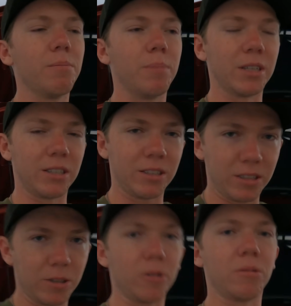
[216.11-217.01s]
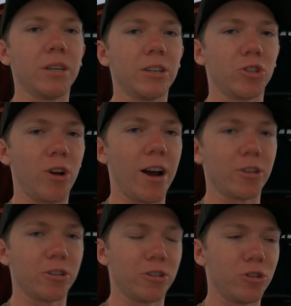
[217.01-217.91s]
but still kicks
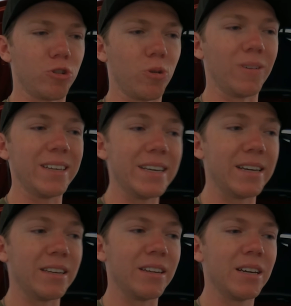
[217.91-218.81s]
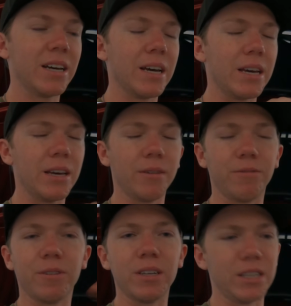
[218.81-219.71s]
traction control in
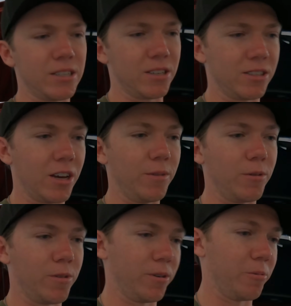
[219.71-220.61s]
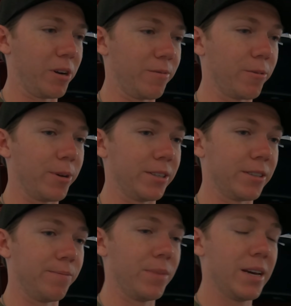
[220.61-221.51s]
if it needs to save you for whatever
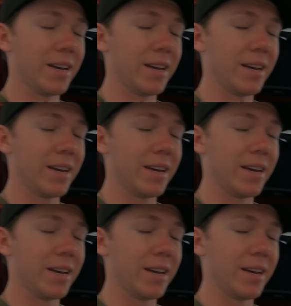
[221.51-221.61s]
reason.